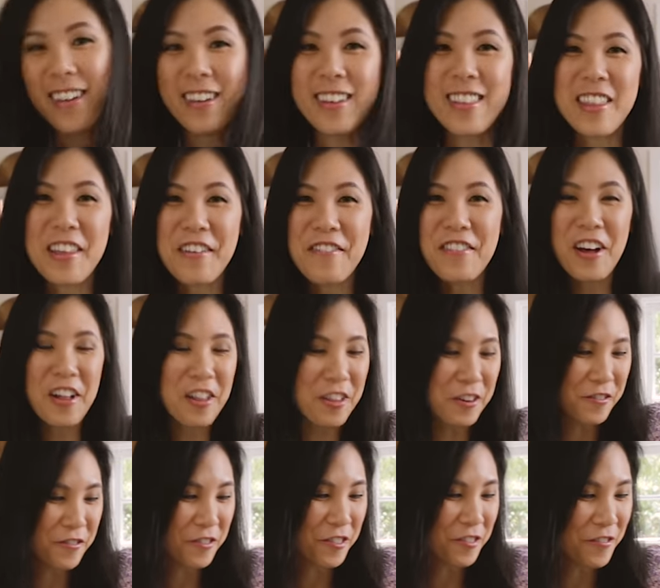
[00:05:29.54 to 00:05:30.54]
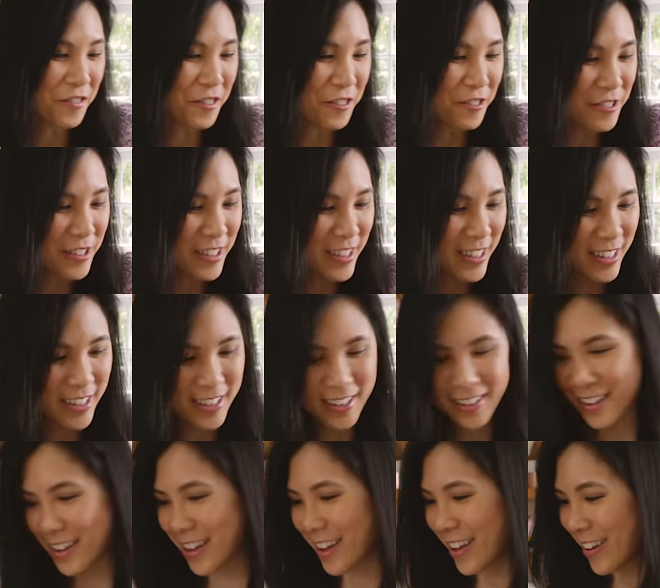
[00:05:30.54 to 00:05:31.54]
I love colorful foods.
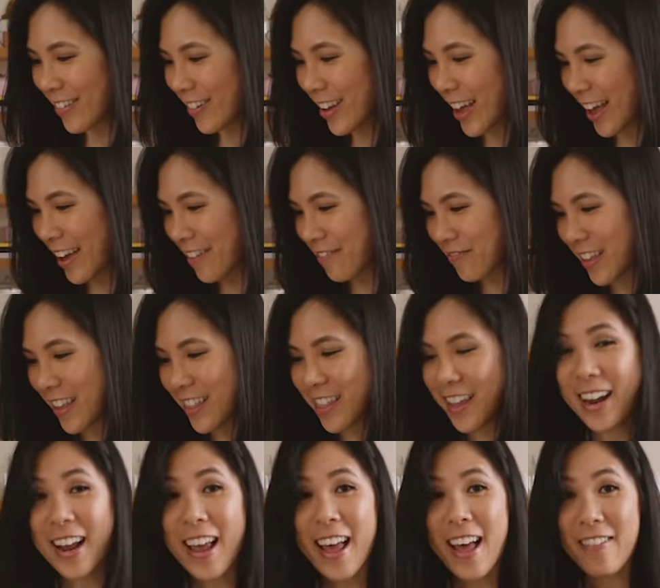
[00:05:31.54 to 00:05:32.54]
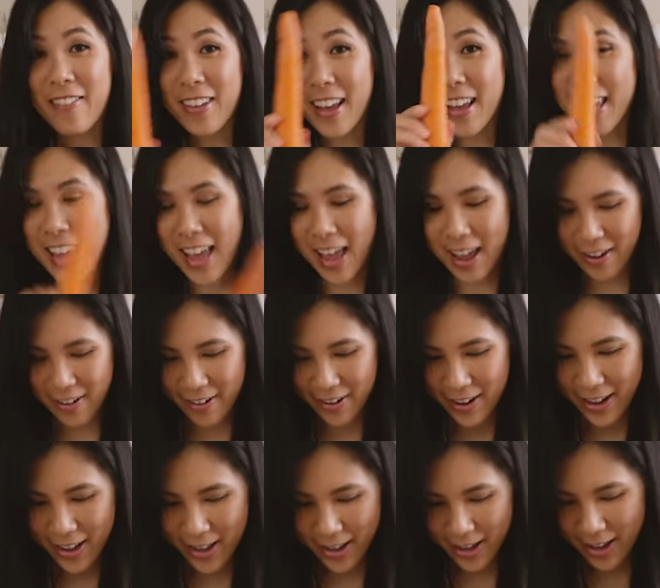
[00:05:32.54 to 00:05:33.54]
Okay, and then I have a
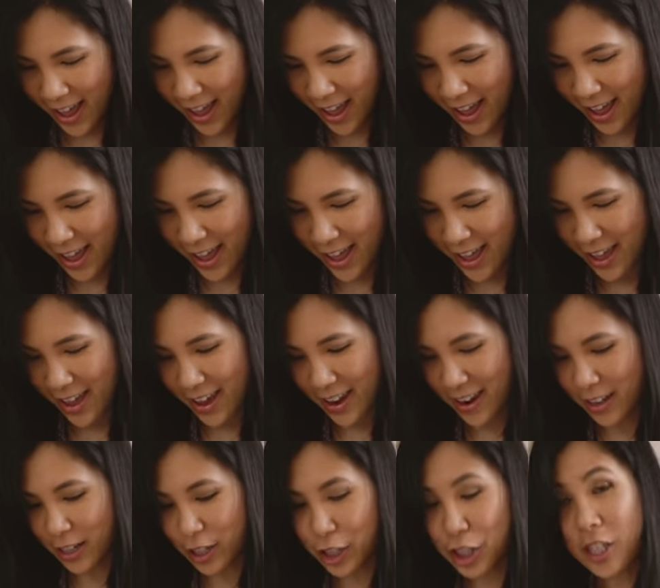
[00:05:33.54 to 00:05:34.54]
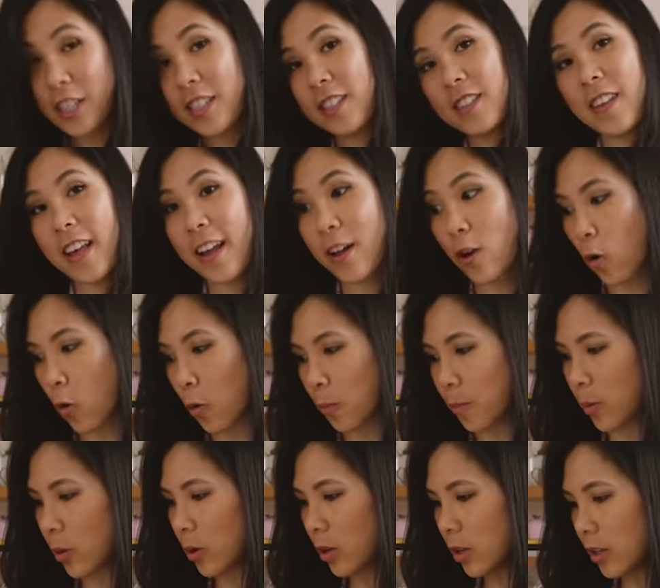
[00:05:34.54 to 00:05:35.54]
carrot, and just like
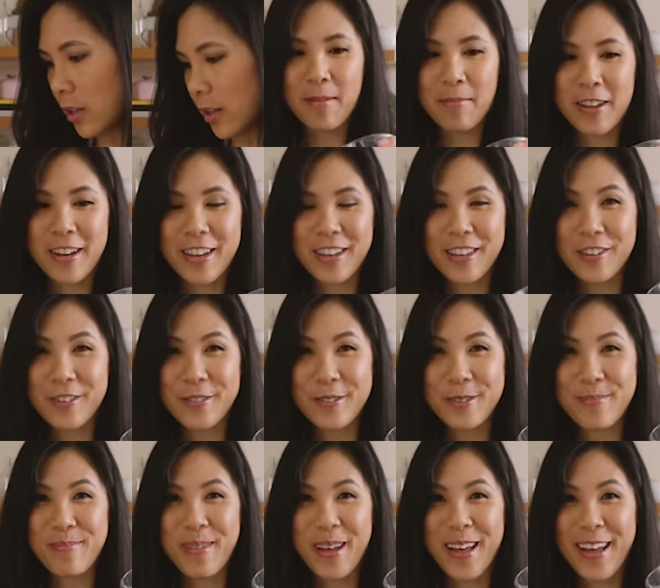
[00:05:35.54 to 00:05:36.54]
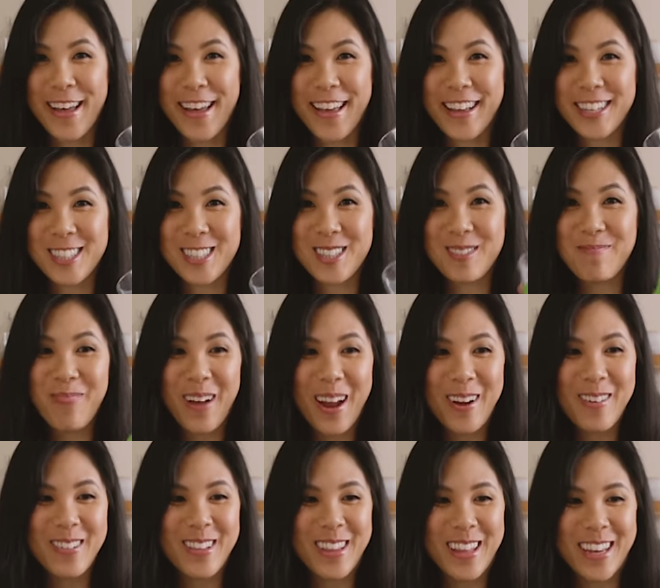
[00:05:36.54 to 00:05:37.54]
opal, I'm gonna use my
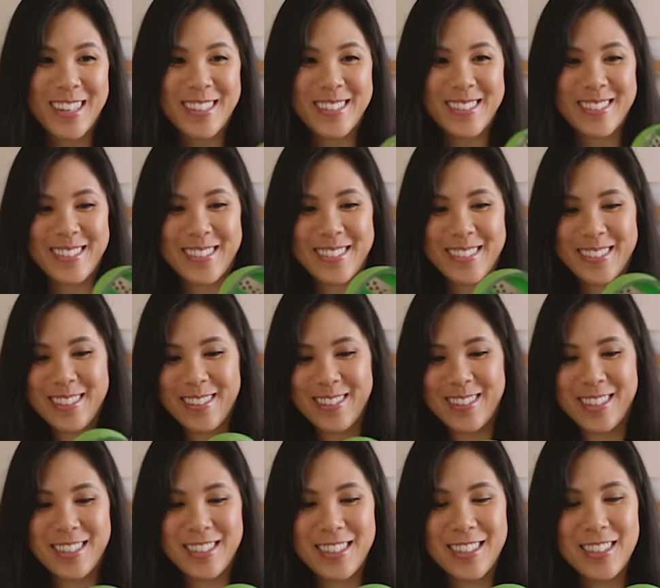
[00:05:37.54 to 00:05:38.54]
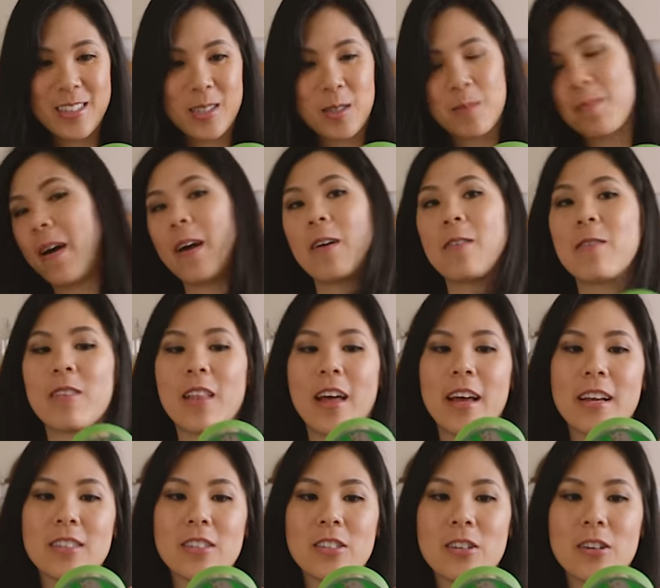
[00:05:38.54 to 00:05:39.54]
spiralizer. So this is a
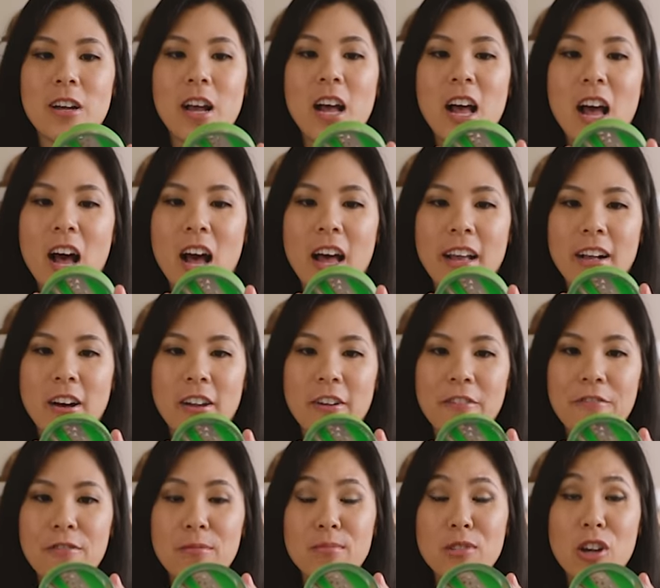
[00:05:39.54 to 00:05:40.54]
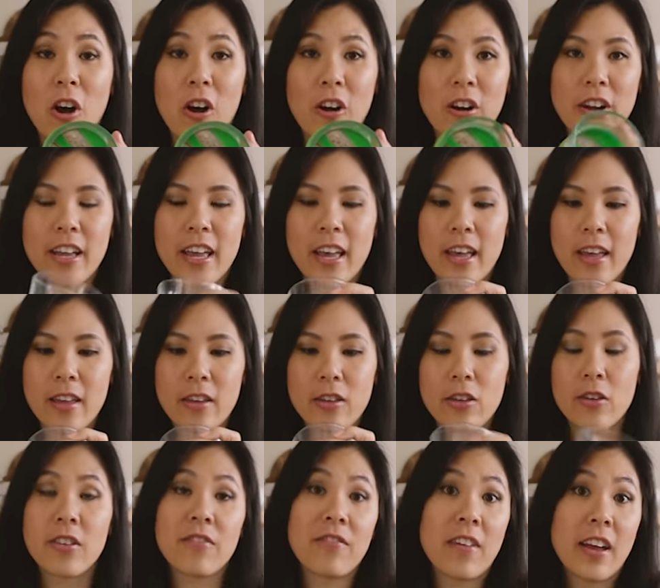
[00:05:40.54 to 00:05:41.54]
spiralizer. I got it from Target.
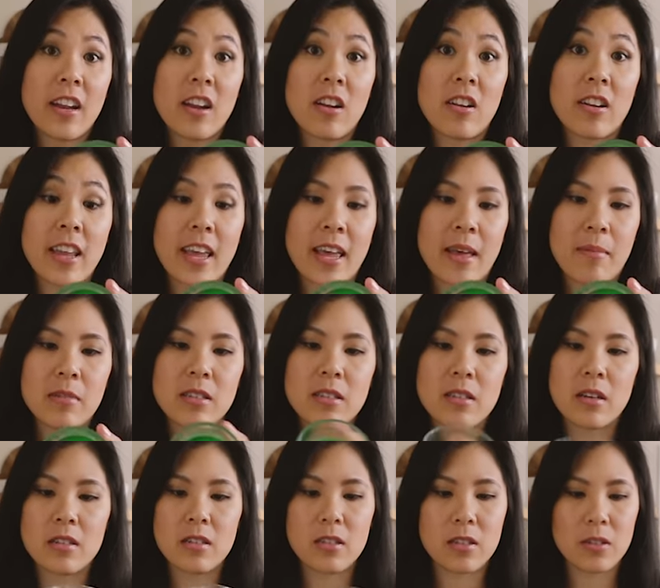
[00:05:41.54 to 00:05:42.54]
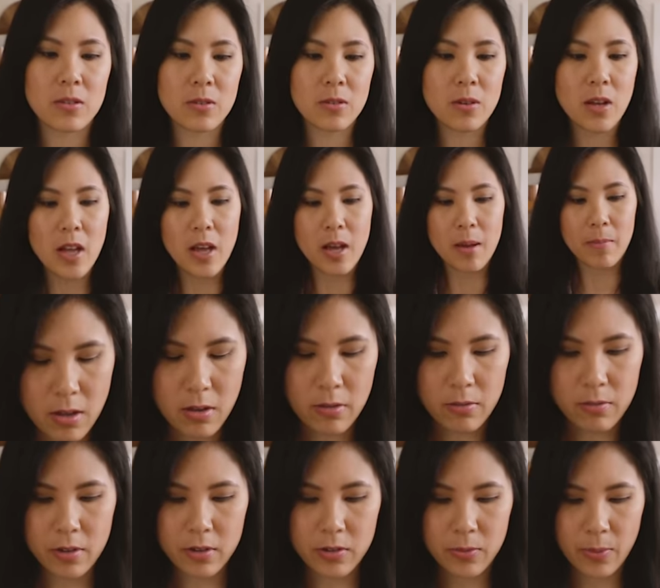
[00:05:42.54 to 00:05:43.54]
You can find it on Amazon too.
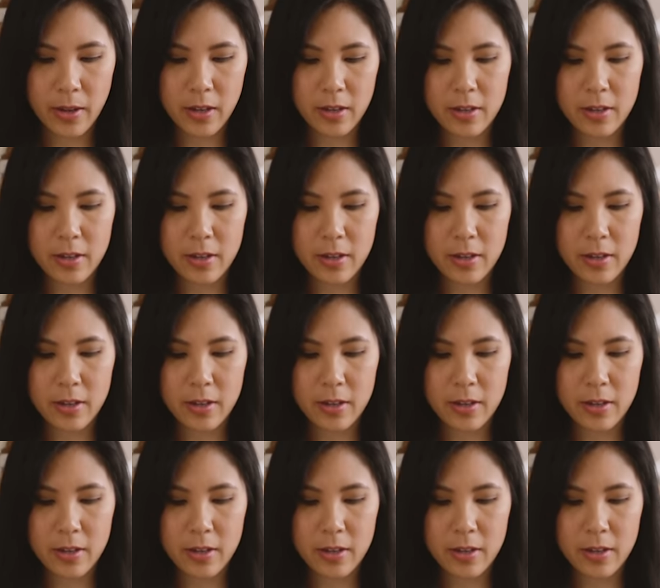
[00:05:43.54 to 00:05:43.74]
Oh, this way.